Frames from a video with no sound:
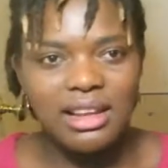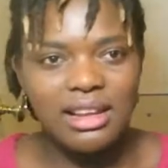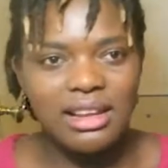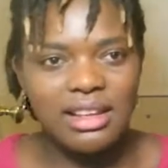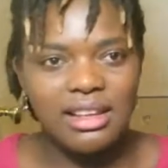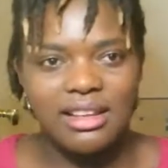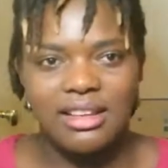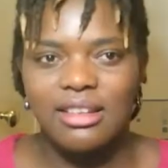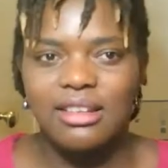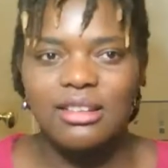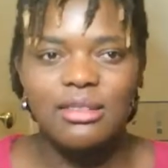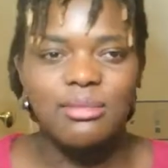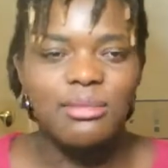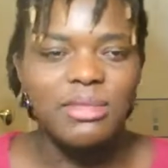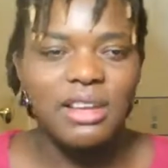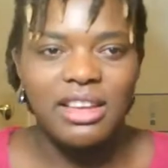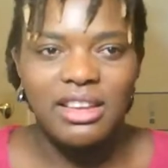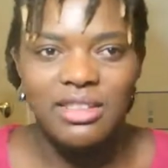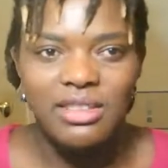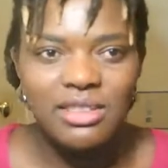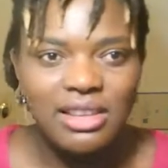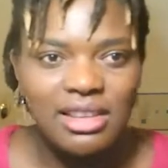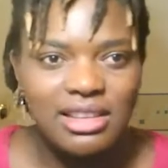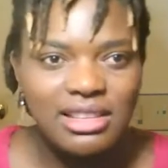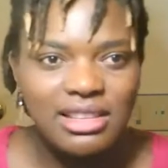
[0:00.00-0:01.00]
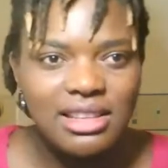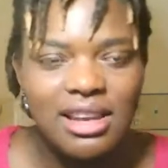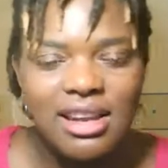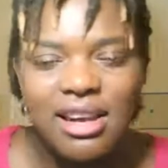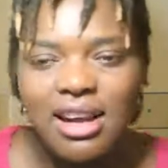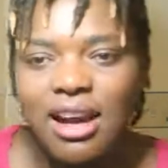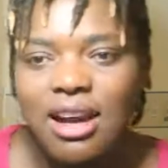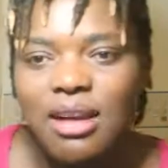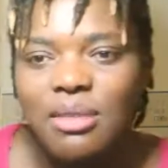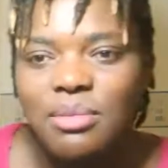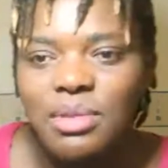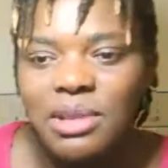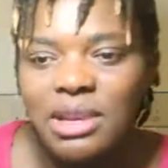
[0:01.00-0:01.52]
like, oh my goodness, I
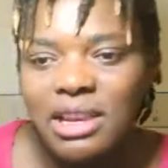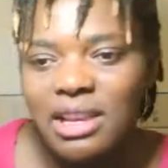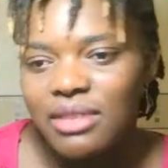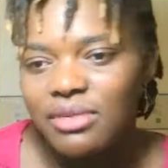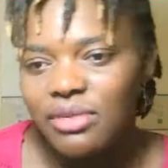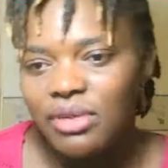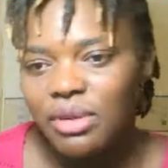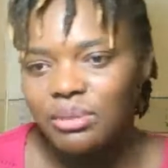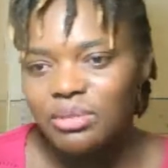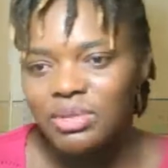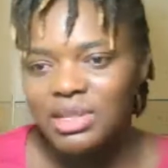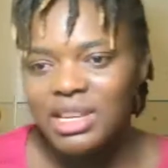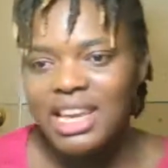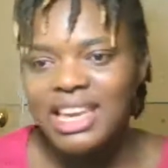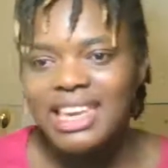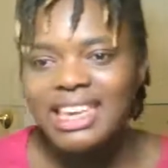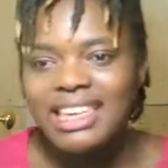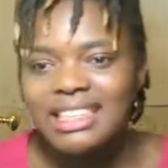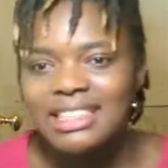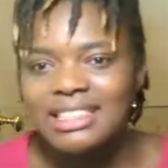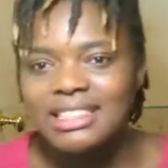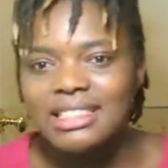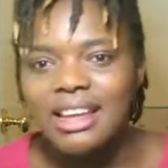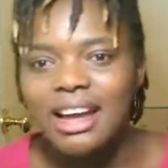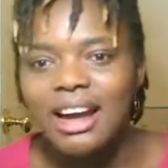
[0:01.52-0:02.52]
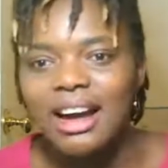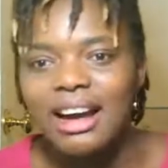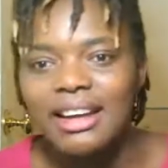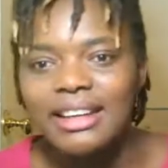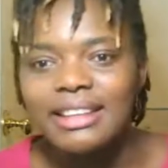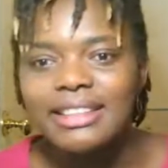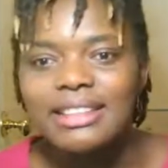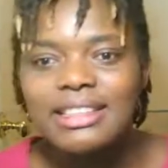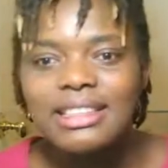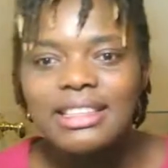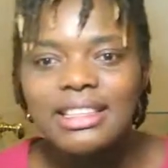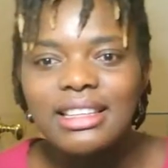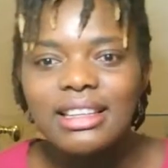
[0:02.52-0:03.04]
can't believe I'm taking
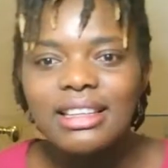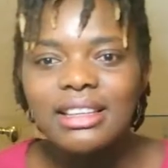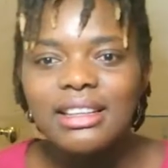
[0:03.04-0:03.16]
sides.